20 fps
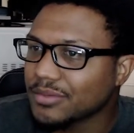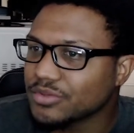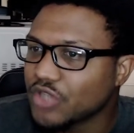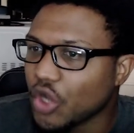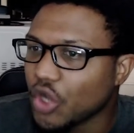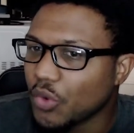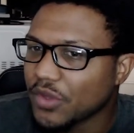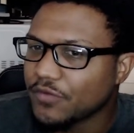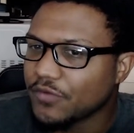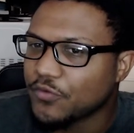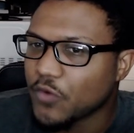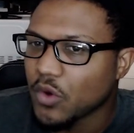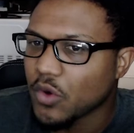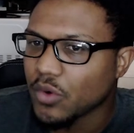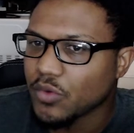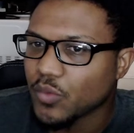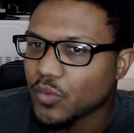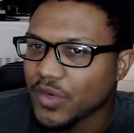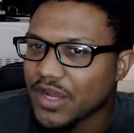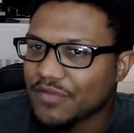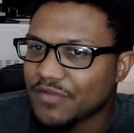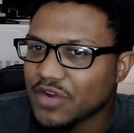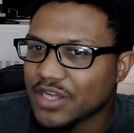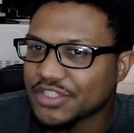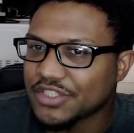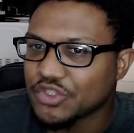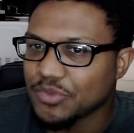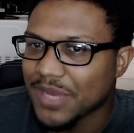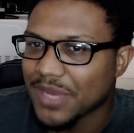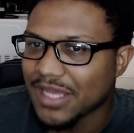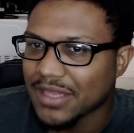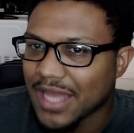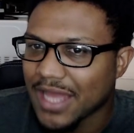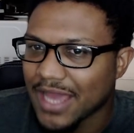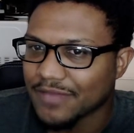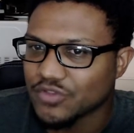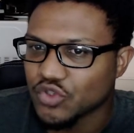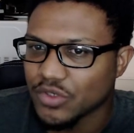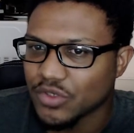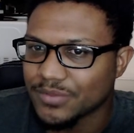going forward, whenever I do my
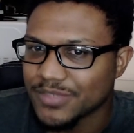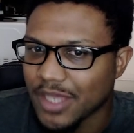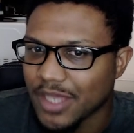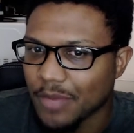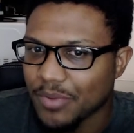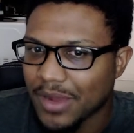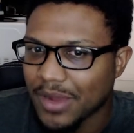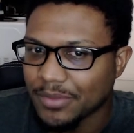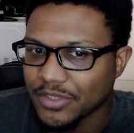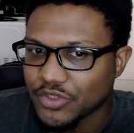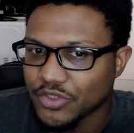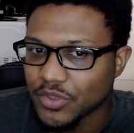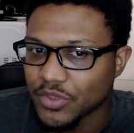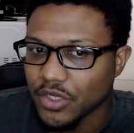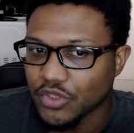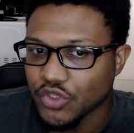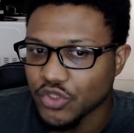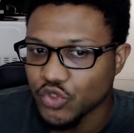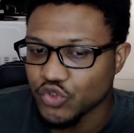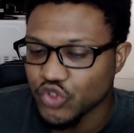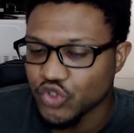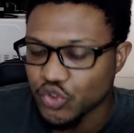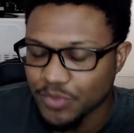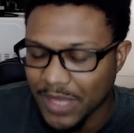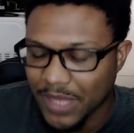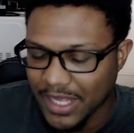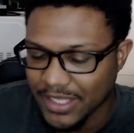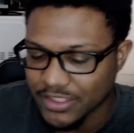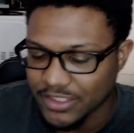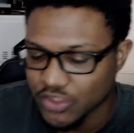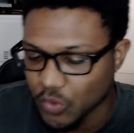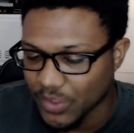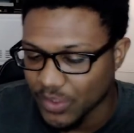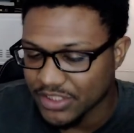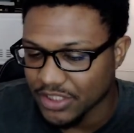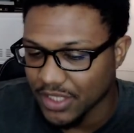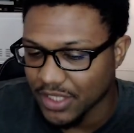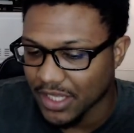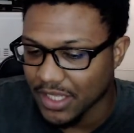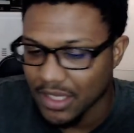live streams, I'll probably do it on YouTube and
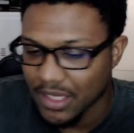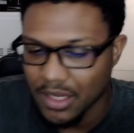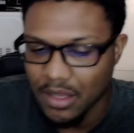Twitch again,